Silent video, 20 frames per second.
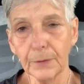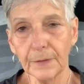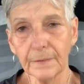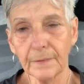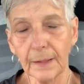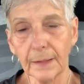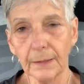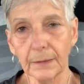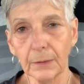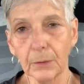It's
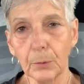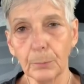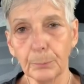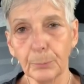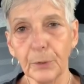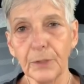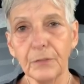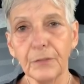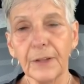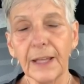like a little
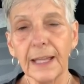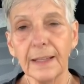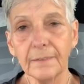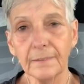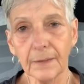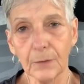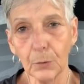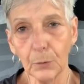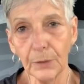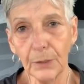
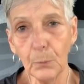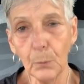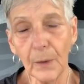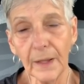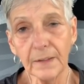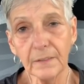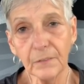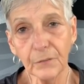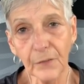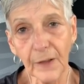briefcase. It only
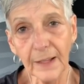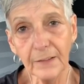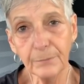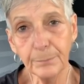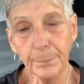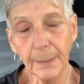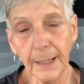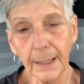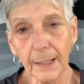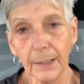weighs
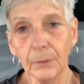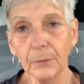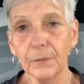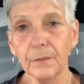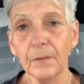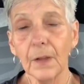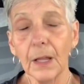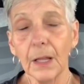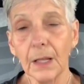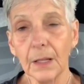5
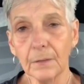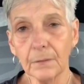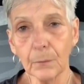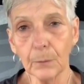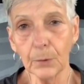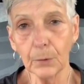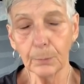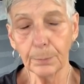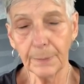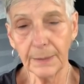pounds, so
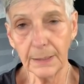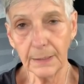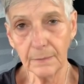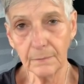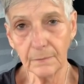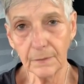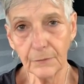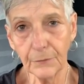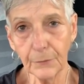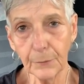it'll be
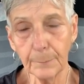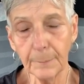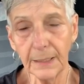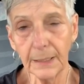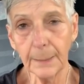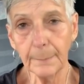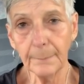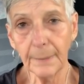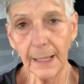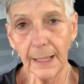easy for me
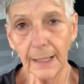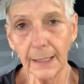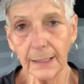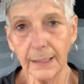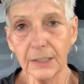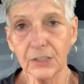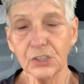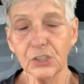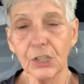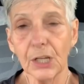to
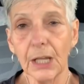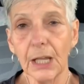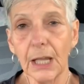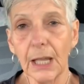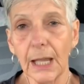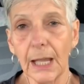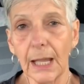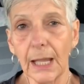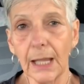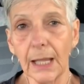manage.
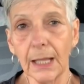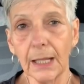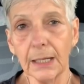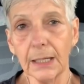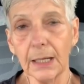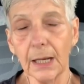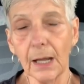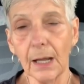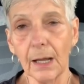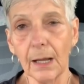
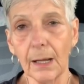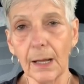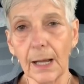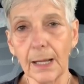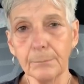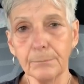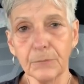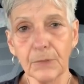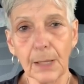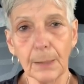And
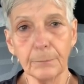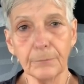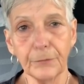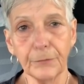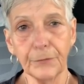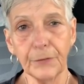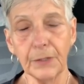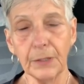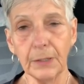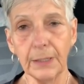I'm
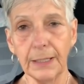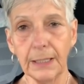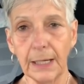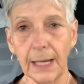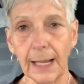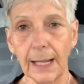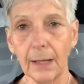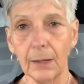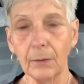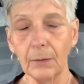feeling
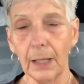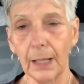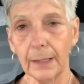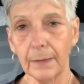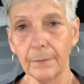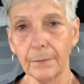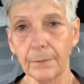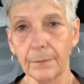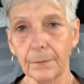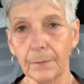now like
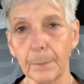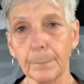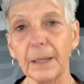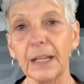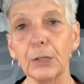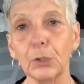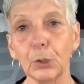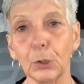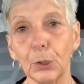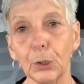the
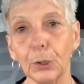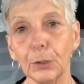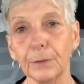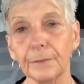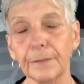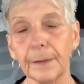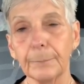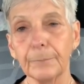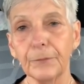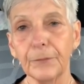big
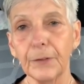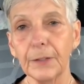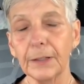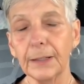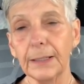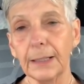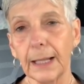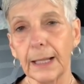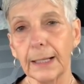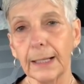girls. I'm
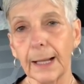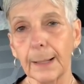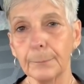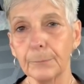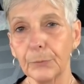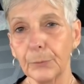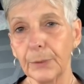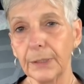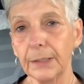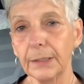feeling like
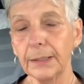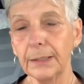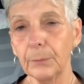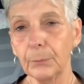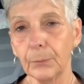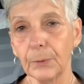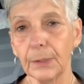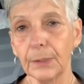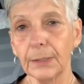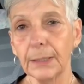I'm
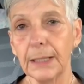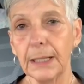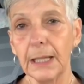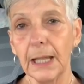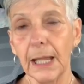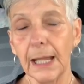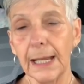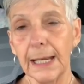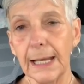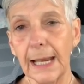really
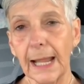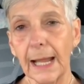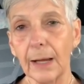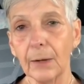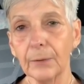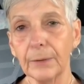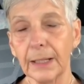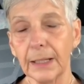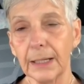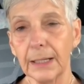
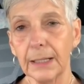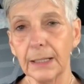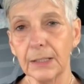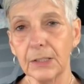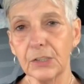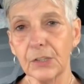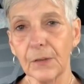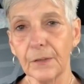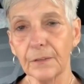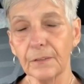now getting
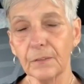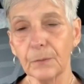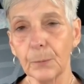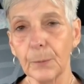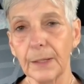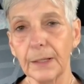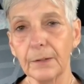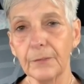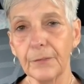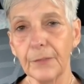into the
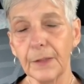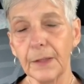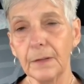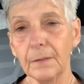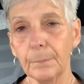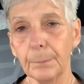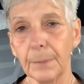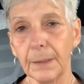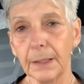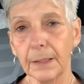swing of
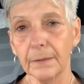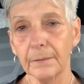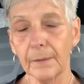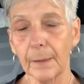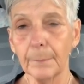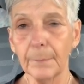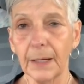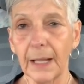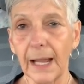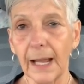things, because
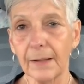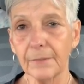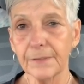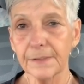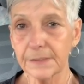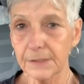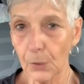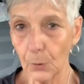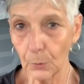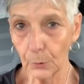I'm gonna have
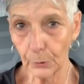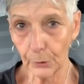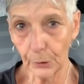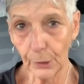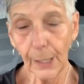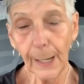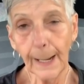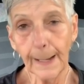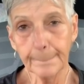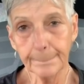
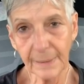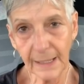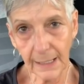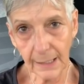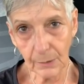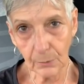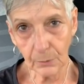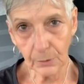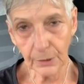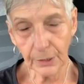solar
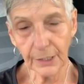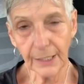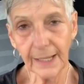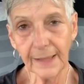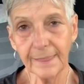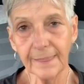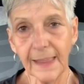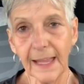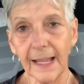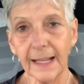power,
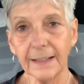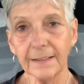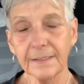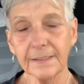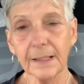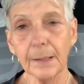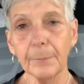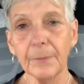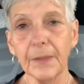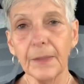and that is
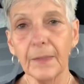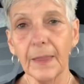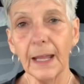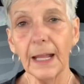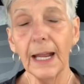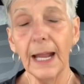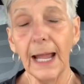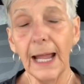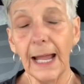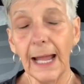something
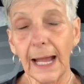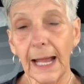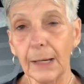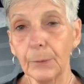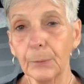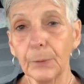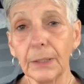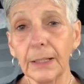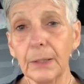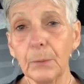that I
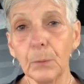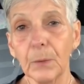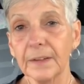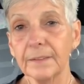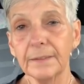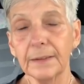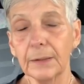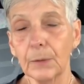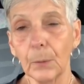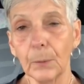really
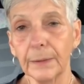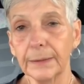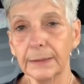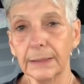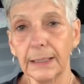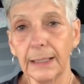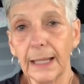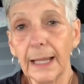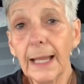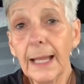wasn't going
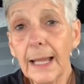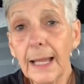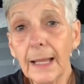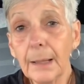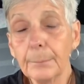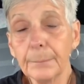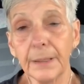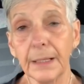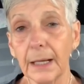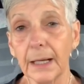to
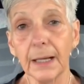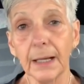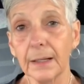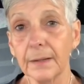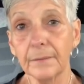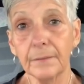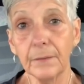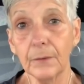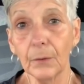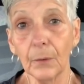get,
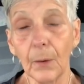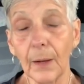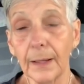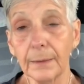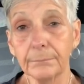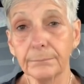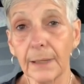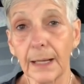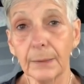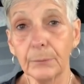because, you know,
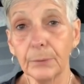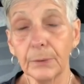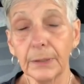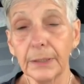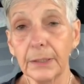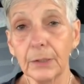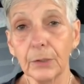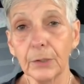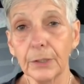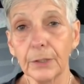I
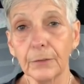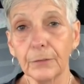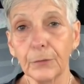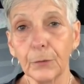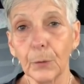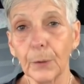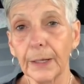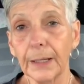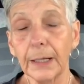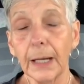really couldn't
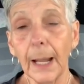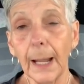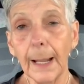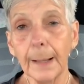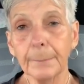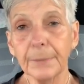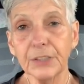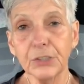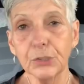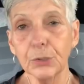afford it.
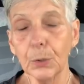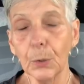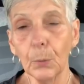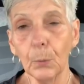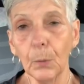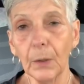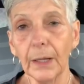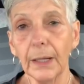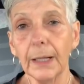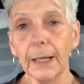But you know
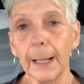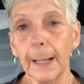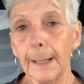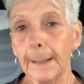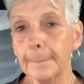what?